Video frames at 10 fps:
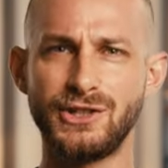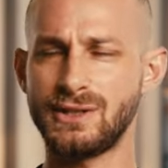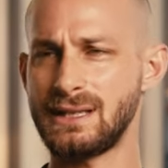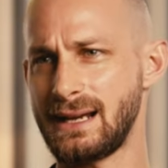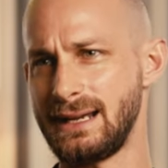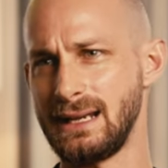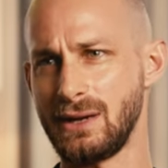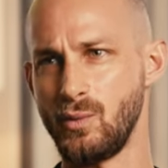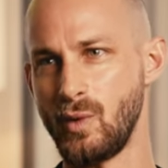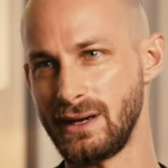It's just like kind of
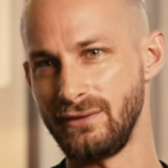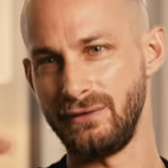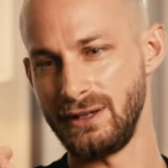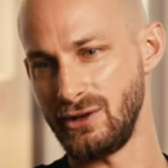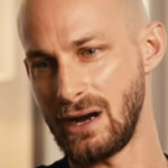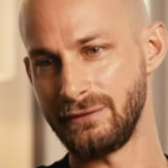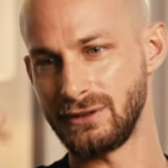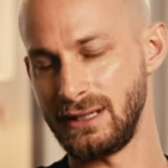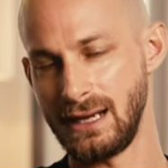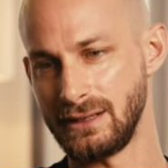like one video
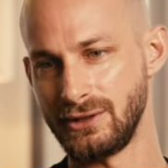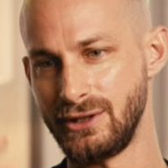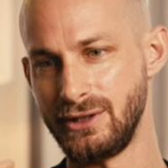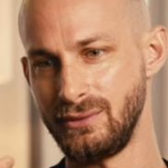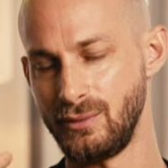after the other,